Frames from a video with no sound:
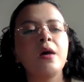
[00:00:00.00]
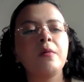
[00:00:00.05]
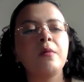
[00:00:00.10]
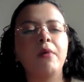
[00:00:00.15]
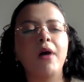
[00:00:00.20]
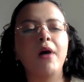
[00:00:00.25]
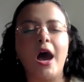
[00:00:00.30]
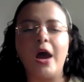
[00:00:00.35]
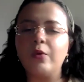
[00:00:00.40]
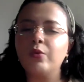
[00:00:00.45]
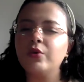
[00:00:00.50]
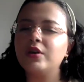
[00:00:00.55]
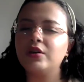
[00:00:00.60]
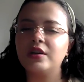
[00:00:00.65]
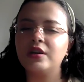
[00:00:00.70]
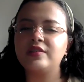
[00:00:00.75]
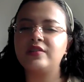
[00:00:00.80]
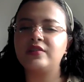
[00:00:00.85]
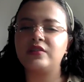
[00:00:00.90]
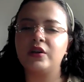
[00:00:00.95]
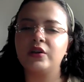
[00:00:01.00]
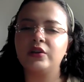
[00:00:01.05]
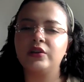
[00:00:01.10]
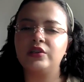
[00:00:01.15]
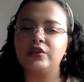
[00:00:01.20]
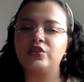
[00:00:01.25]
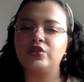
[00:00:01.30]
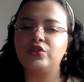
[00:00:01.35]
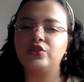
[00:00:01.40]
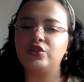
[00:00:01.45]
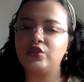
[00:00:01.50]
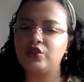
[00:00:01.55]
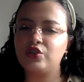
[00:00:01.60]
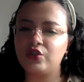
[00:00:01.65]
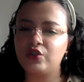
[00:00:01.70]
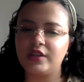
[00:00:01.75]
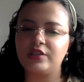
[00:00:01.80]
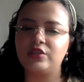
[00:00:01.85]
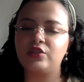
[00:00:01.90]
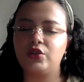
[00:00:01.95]
but I wouldn't necessarily
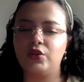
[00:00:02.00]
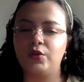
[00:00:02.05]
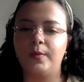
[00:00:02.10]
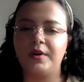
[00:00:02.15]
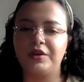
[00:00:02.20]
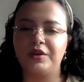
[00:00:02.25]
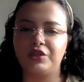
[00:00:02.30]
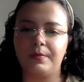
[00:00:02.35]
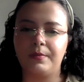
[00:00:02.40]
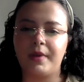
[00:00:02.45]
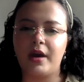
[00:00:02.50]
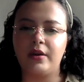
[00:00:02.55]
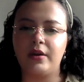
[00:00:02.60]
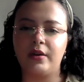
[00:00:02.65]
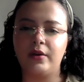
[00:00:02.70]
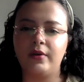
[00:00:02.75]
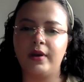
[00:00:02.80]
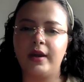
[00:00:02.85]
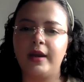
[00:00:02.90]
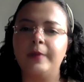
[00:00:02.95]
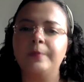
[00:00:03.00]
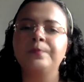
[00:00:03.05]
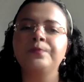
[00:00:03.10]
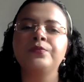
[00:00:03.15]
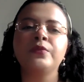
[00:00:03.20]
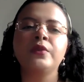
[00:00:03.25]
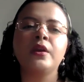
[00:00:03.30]
stress too much about it, right?